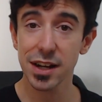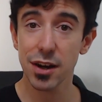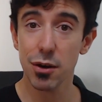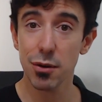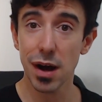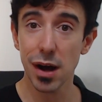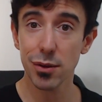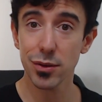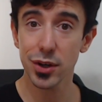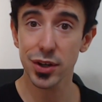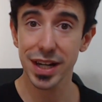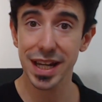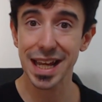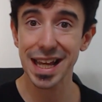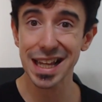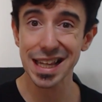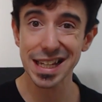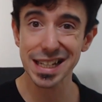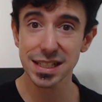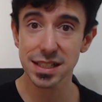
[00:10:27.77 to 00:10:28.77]
Go out there,
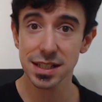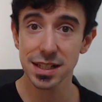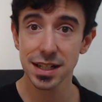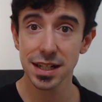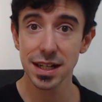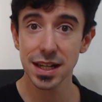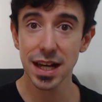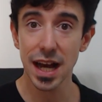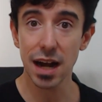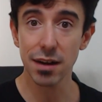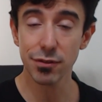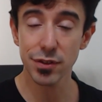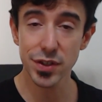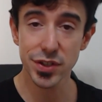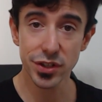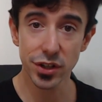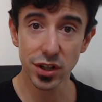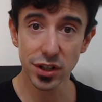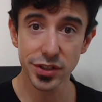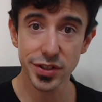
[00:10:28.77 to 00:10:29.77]
kill it, have
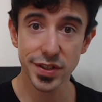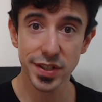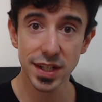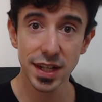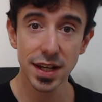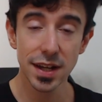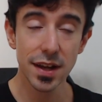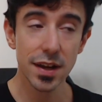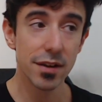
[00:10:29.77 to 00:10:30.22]
results.